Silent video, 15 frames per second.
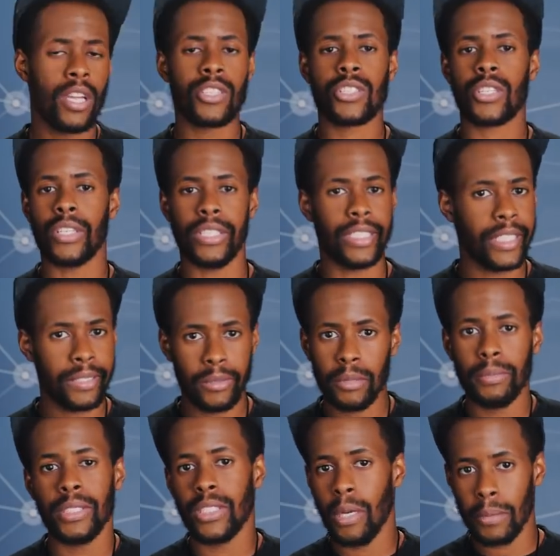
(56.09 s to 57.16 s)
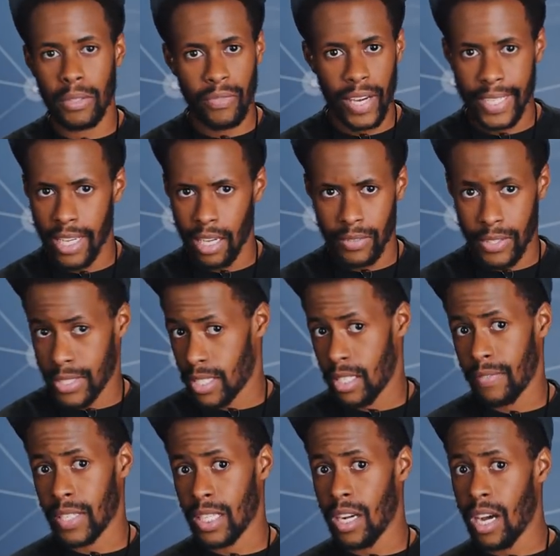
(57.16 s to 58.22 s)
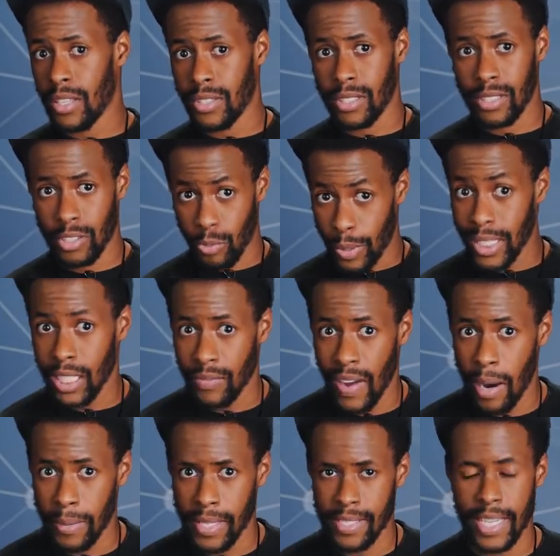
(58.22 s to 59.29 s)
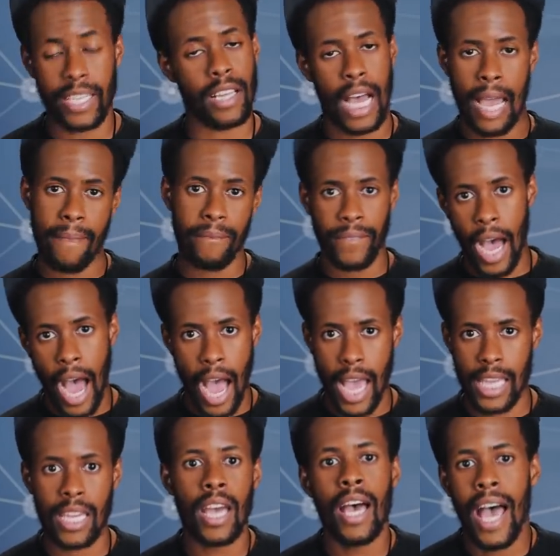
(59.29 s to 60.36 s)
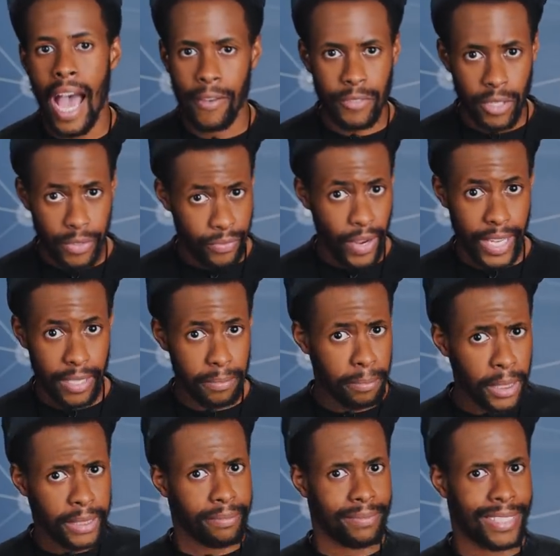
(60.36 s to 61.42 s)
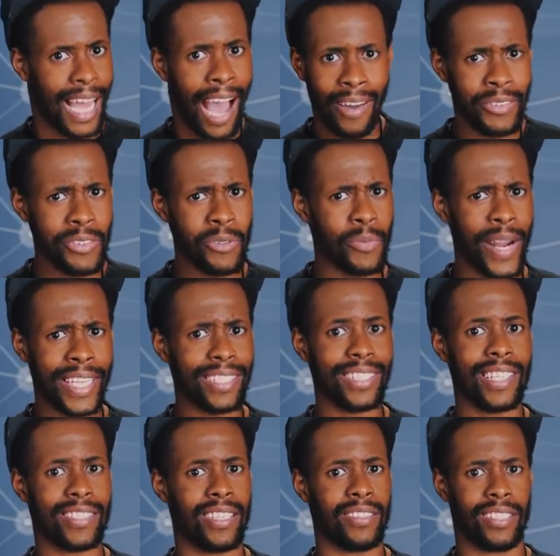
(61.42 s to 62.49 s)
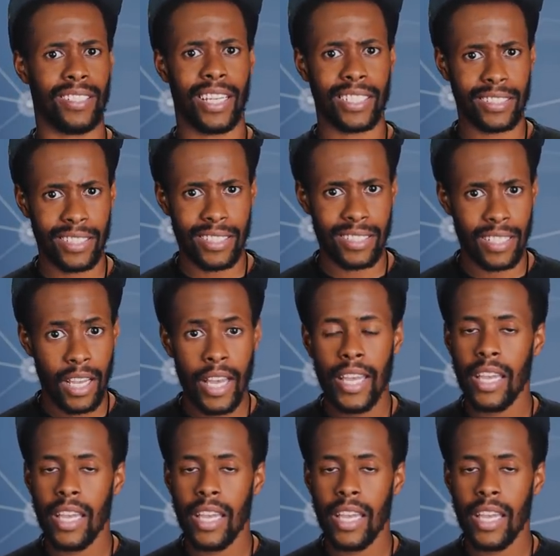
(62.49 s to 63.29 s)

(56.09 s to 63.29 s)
Sure, it would be dope to find out if your significant other is really fine when they say, "I'm fine," after a fight, but how do you regulate something like this?